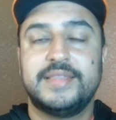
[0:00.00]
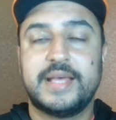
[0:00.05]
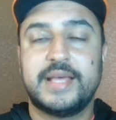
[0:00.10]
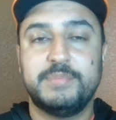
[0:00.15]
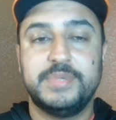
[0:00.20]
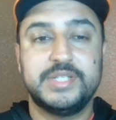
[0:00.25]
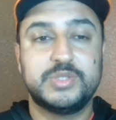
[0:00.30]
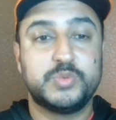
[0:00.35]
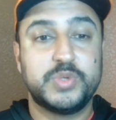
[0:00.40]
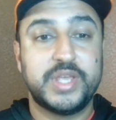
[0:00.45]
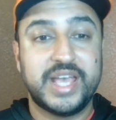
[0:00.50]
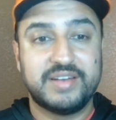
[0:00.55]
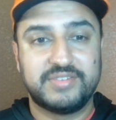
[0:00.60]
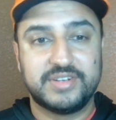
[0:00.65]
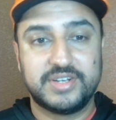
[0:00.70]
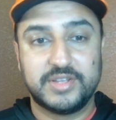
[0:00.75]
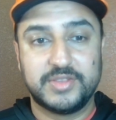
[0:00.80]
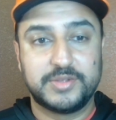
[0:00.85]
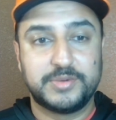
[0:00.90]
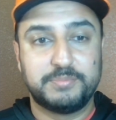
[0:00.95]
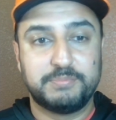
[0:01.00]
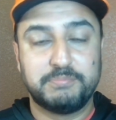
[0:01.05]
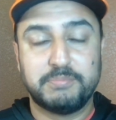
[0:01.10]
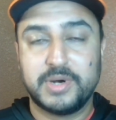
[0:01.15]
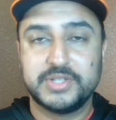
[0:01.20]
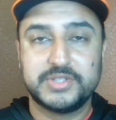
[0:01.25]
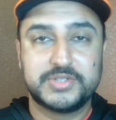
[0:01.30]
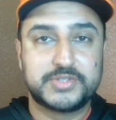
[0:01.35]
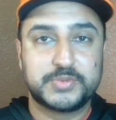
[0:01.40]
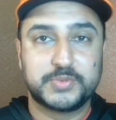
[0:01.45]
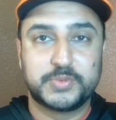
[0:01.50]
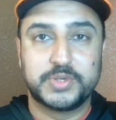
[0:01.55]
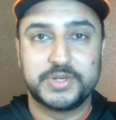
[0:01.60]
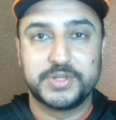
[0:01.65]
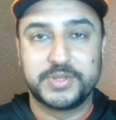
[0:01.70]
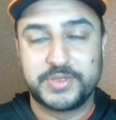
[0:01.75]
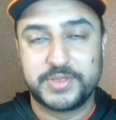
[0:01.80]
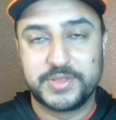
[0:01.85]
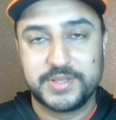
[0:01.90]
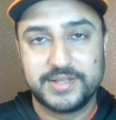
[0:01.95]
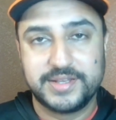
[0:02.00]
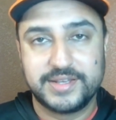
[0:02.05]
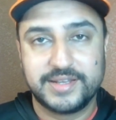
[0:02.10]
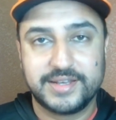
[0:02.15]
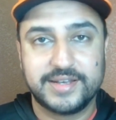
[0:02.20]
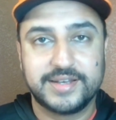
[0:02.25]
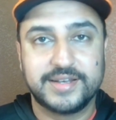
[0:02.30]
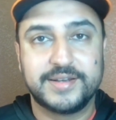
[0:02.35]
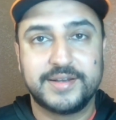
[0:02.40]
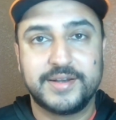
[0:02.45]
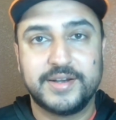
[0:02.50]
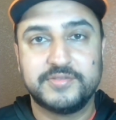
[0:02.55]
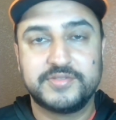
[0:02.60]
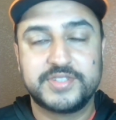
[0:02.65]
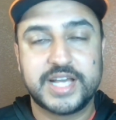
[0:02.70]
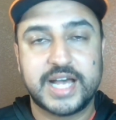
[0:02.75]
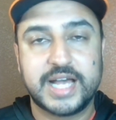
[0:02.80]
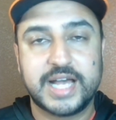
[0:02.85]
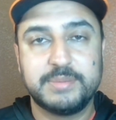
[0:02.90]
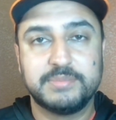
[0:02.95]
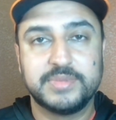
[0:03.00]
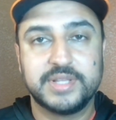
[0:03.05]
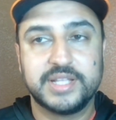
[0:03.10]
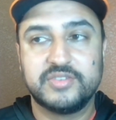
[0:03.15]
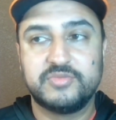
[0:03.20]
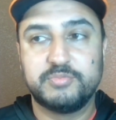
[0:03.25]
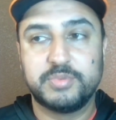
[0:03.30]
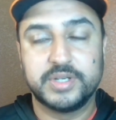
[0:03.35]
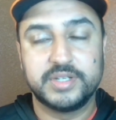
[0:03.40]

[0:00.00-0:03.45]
that means we have another month's worth of time left.